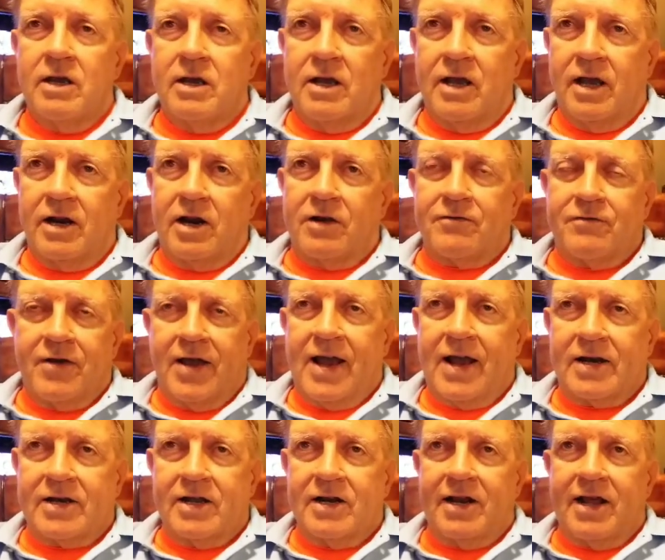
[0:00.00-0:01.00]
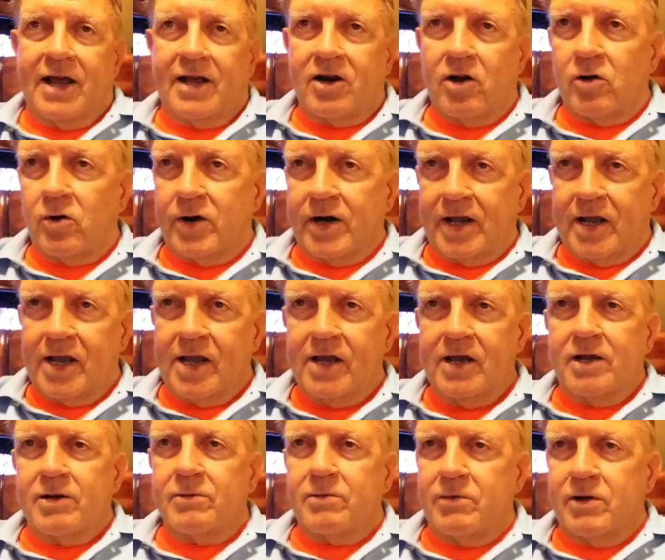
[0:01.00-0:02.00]
And in fact, it had already
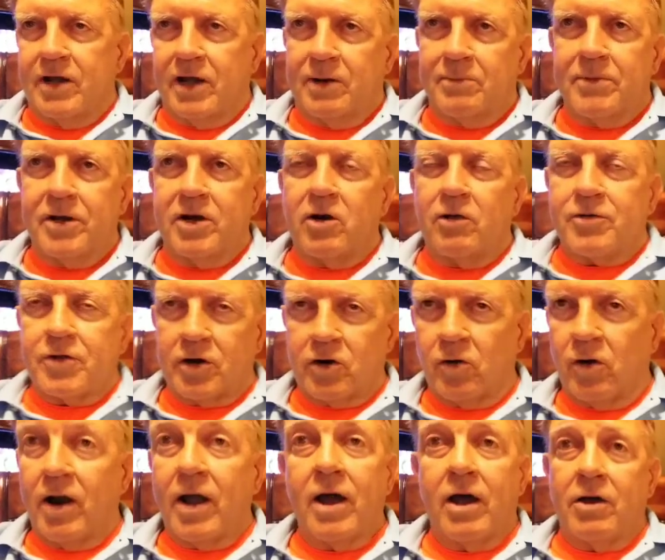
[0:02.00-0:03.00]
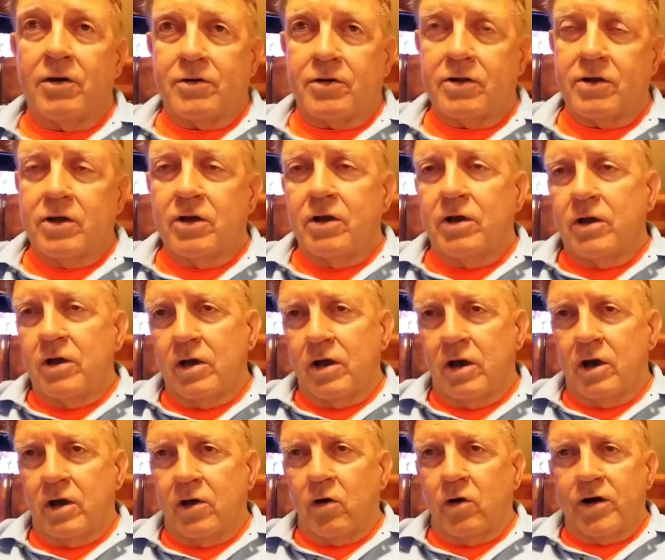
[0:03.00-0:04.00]
hit and been on the ground
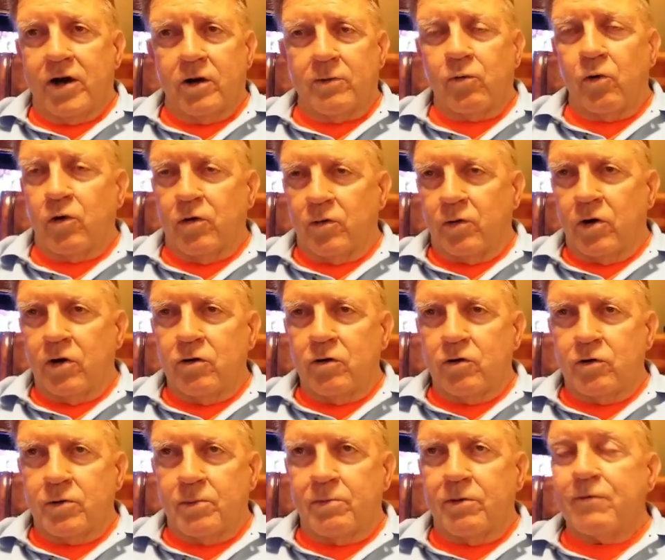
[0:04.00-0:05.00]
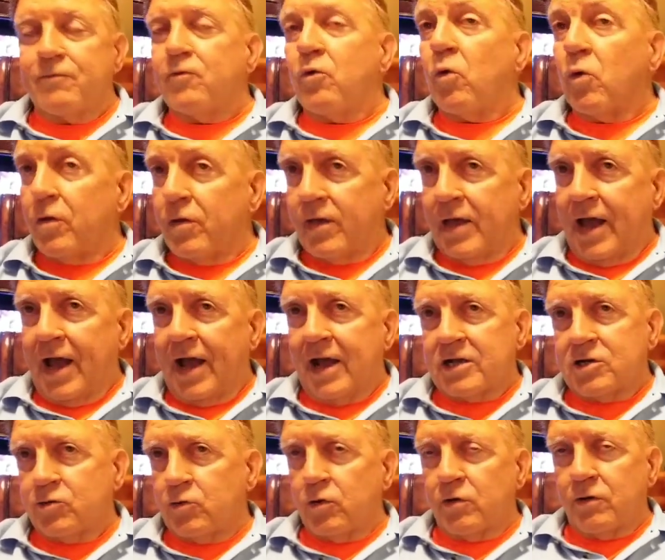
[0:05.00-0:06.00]
on Airport Road before the
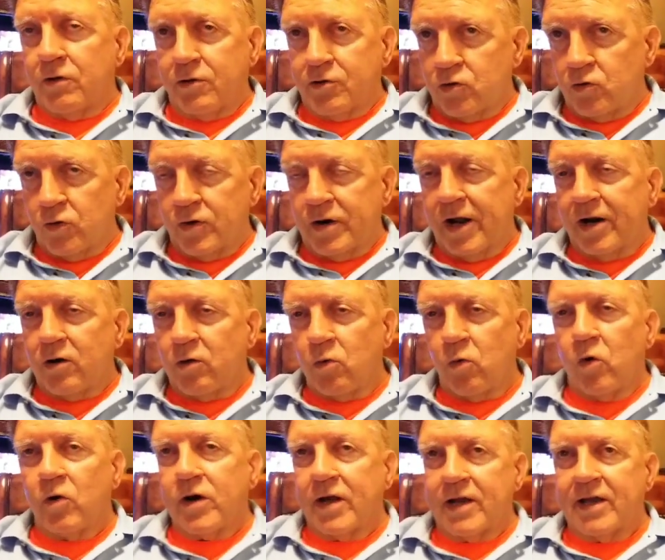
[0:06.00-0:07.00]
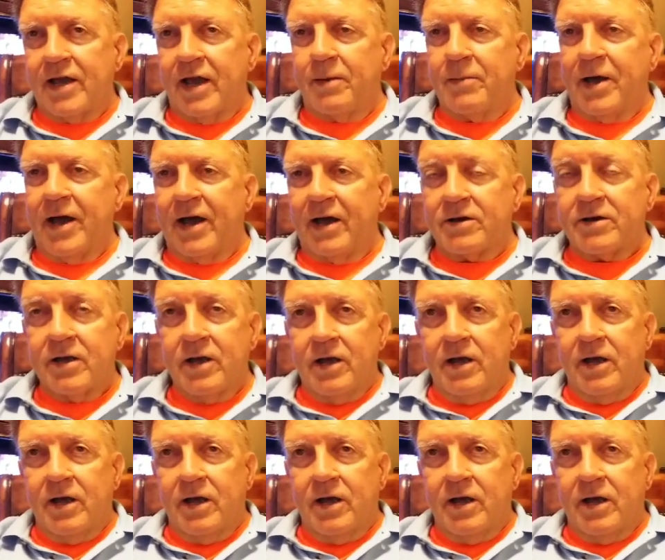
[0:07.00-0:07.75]
actual tornado warning came out.